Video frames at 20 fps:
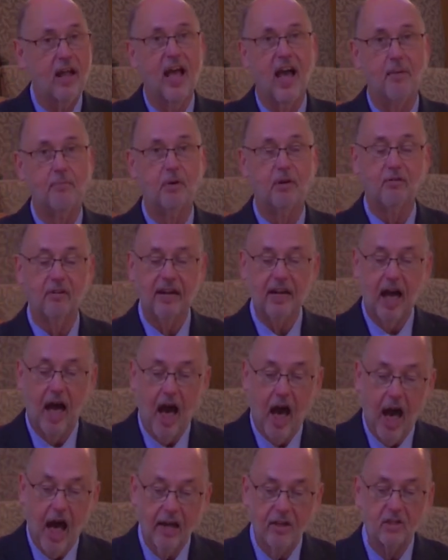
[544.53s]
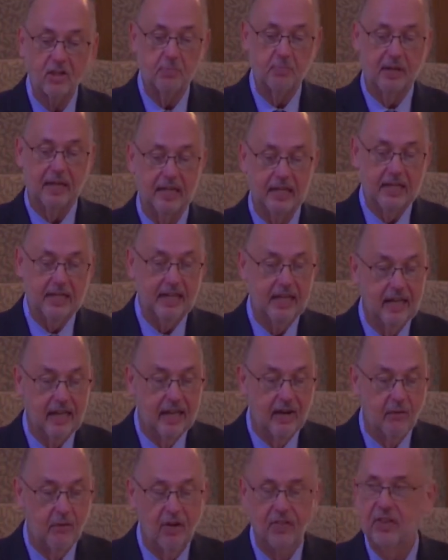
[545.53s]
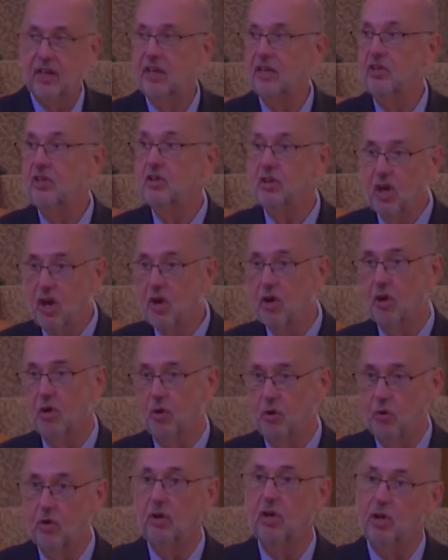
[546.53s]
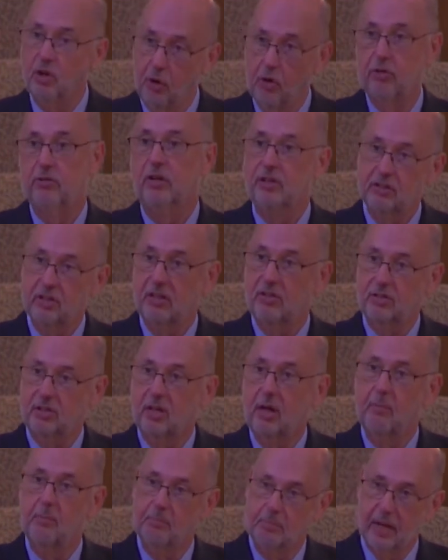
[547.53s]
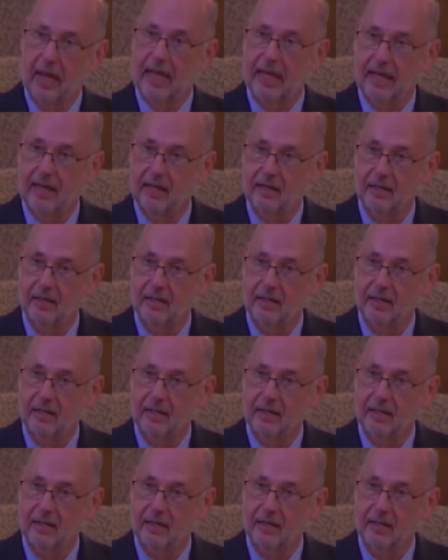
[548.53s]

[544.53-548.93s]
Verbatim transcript: Marie Osmond with a new Nutrisystem plan.